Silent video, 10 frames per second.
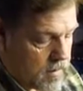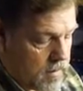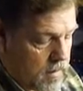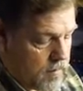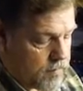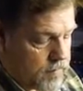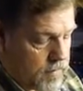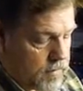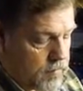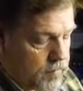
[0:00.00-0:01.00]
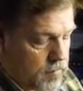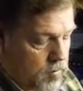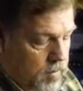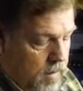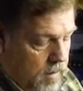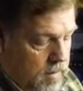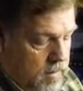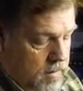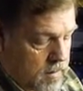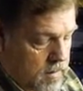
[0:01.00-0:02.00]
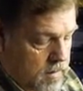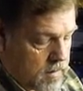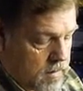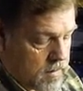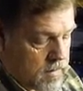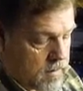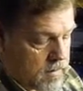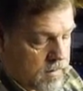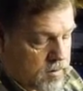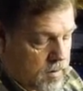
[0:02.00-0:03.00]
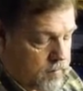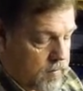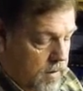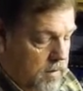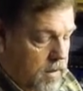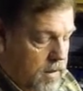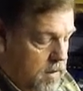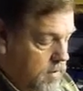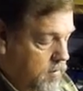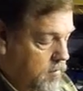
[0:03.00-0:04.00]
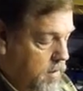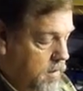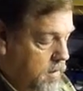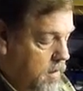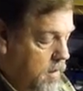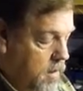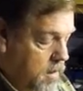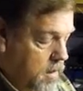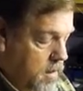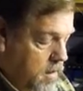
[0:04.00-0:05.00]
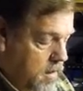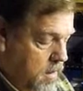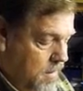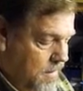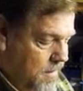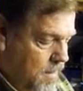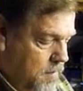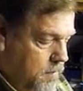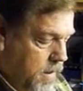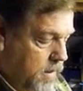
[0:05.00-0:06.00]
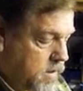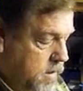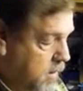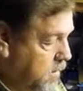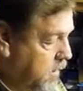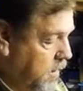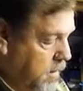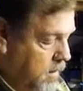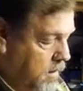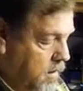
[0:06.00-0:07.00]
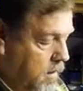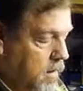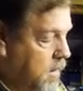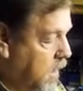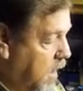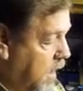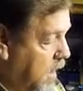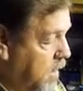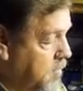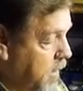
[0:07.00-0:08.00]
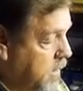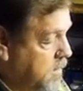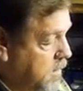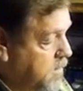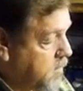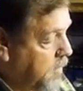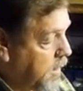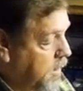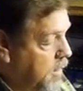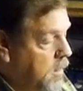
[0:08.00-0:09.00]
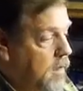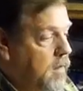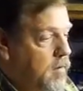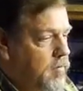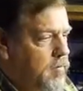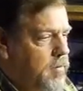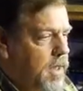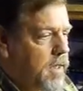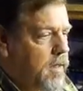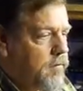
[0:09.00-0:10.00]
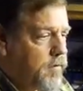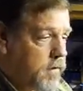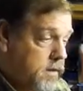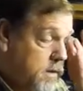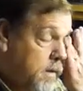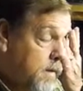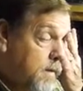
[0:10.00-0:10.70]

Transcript: the front of the moderator, so I've drilled that out a bit. But it still didn't really make such a bigger difference.